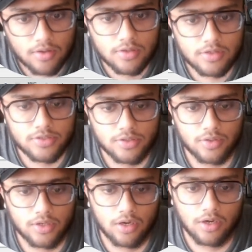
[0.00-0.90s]
So
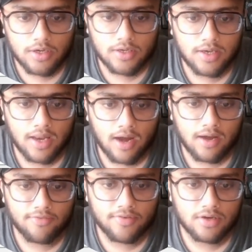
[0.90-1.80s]
here there are
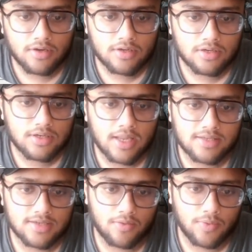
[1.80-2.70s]
different things
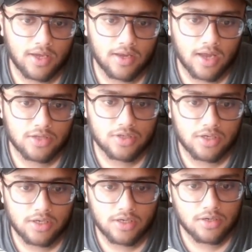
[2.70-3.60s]
that we can
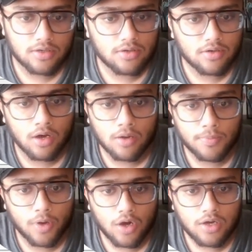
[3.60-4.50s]
actually
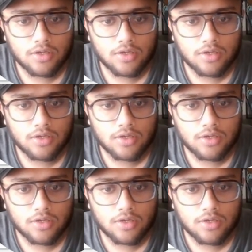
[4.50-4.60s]
plot.